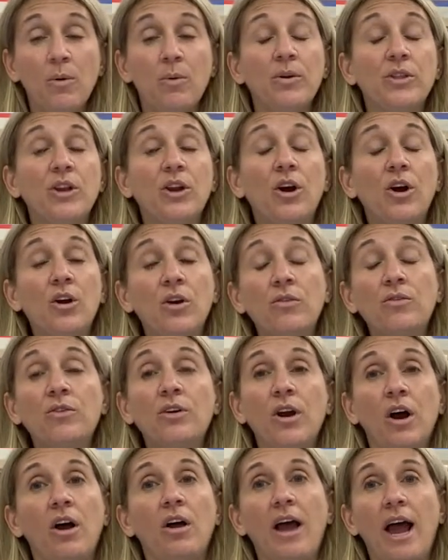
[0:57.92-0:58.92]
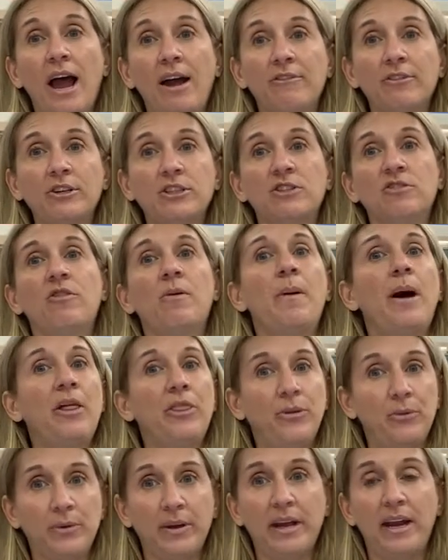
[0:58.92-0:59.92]
with an overall average of
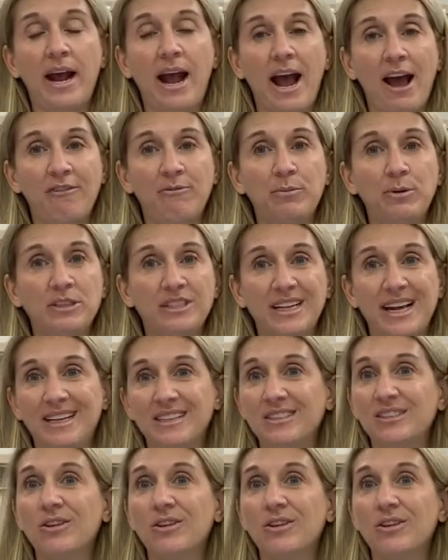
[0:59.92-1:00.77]
about 3.5%.